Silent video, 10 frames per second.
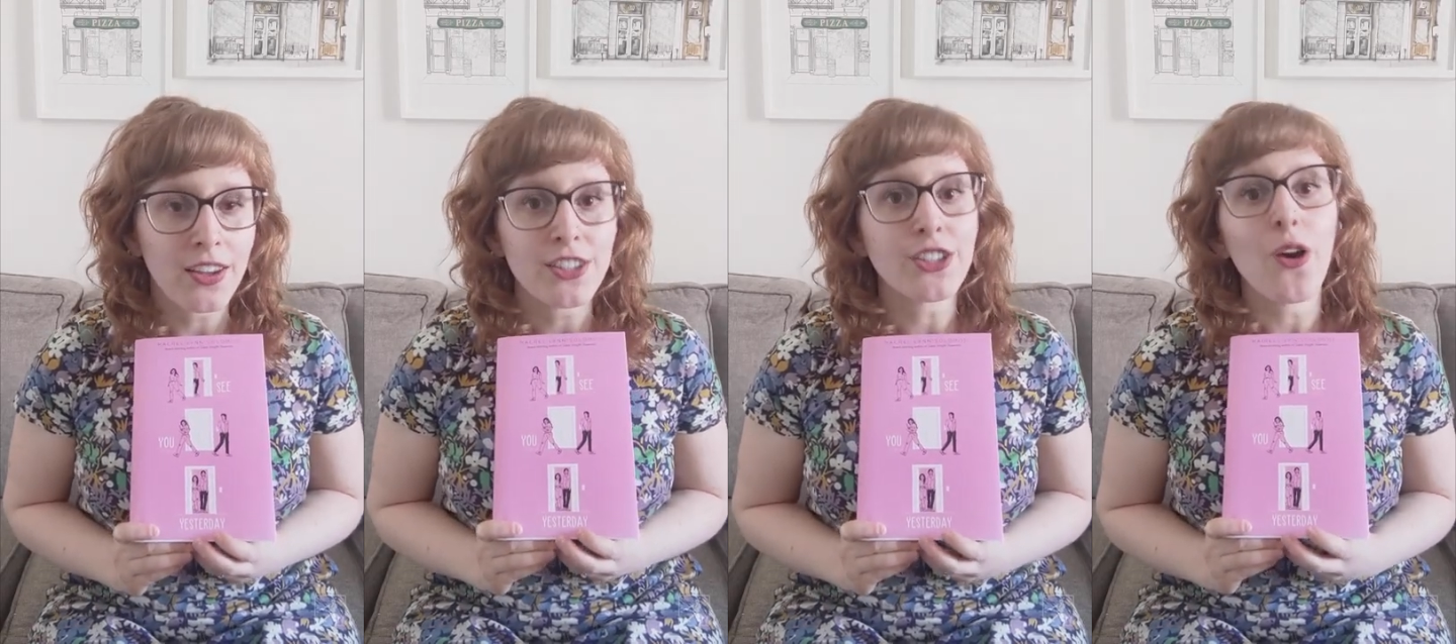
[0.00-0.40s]

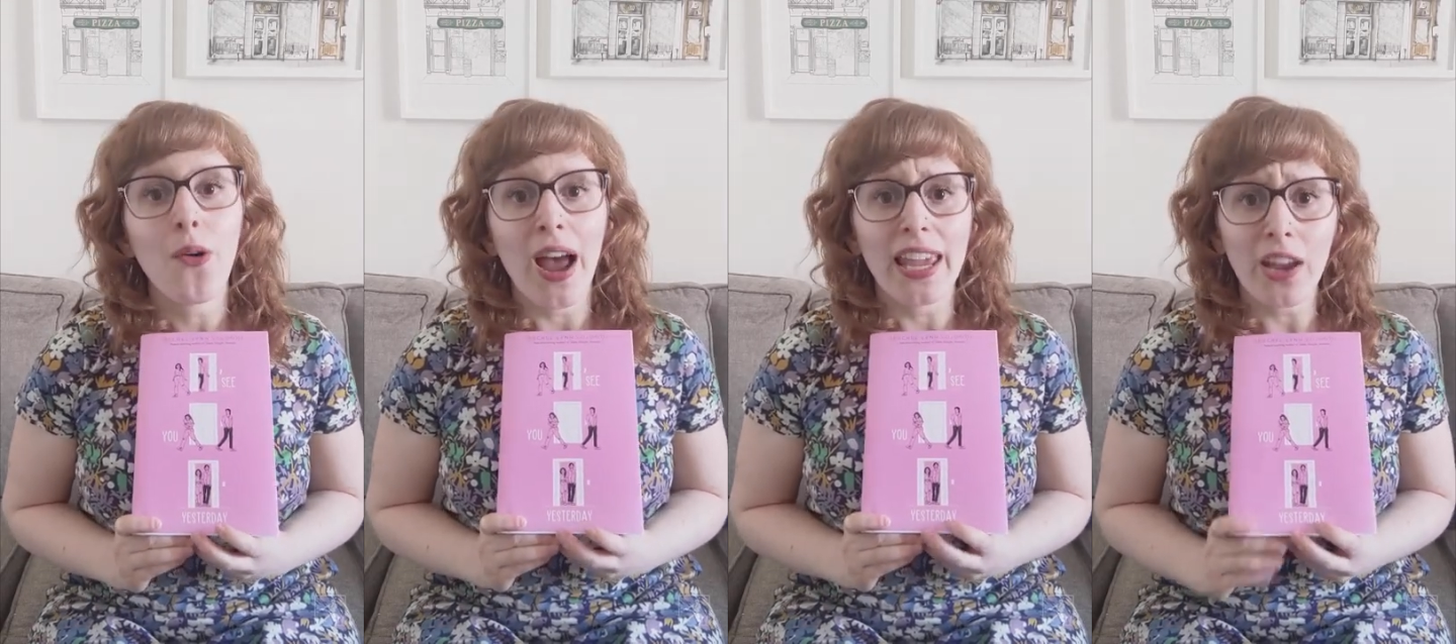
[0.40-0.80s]

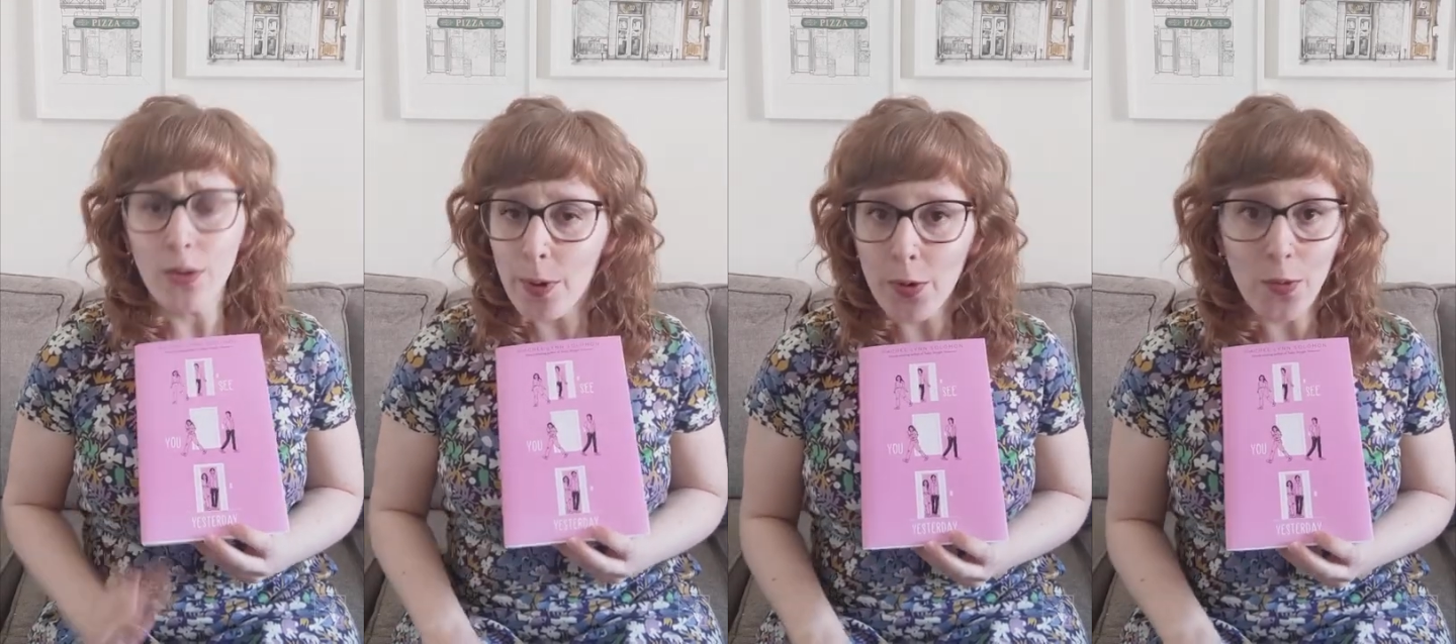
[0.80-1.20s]
So I can't
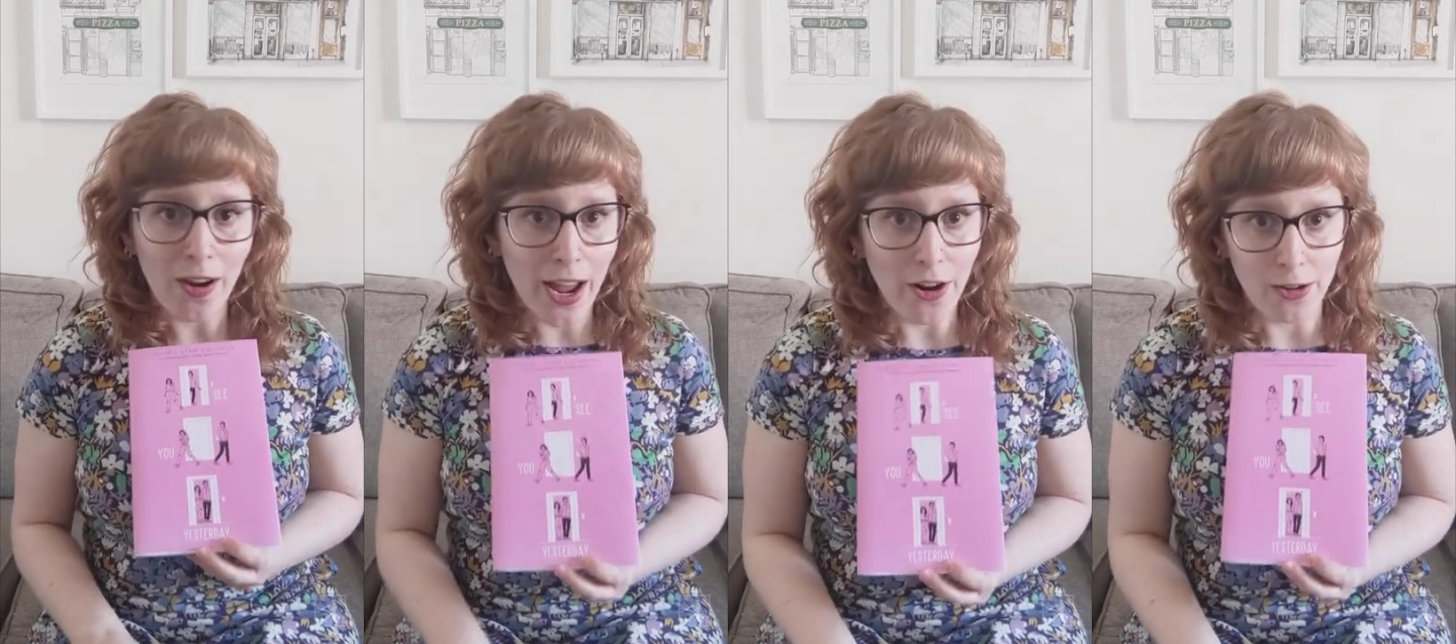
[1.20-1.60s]
remember
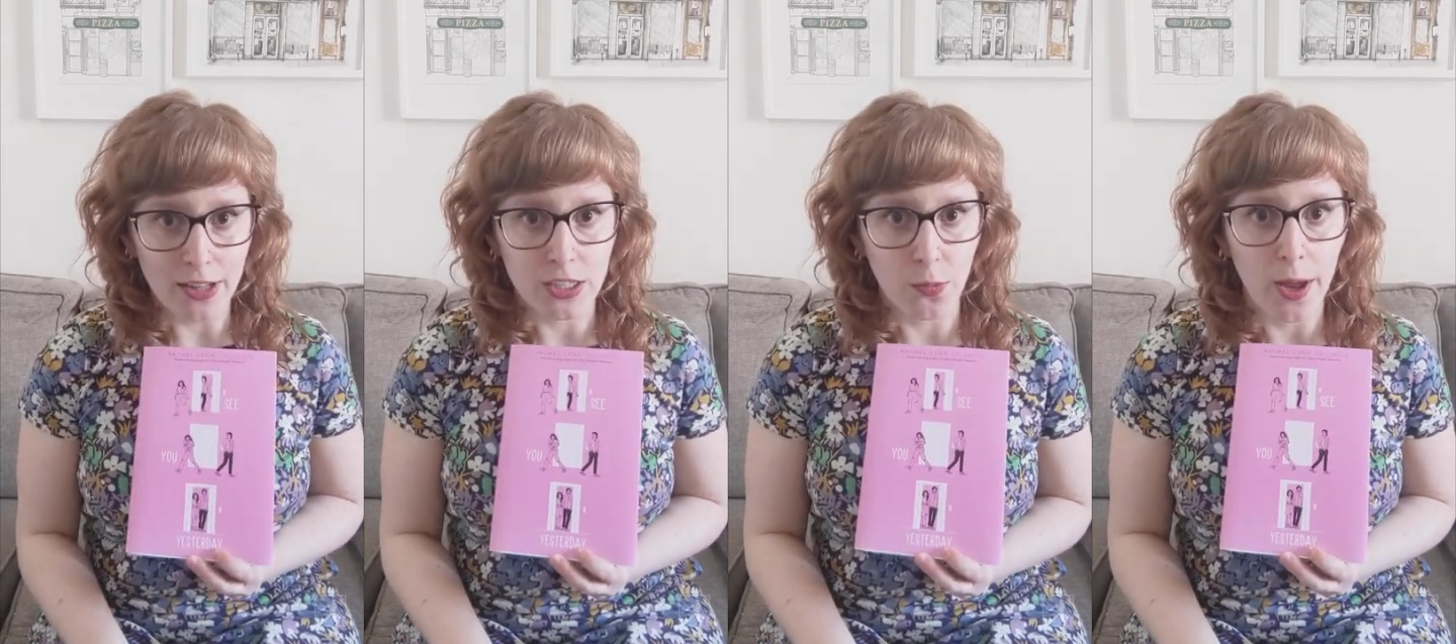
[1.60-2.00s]
where I heard
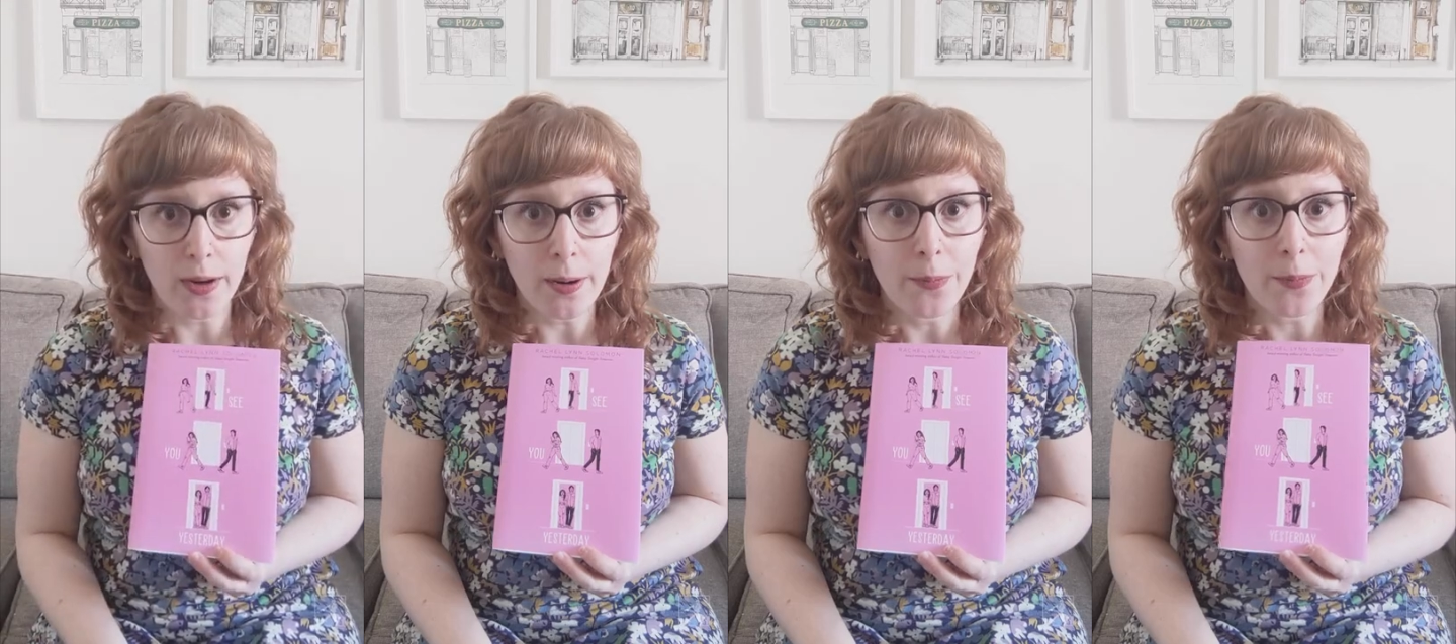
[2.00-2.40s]
this one,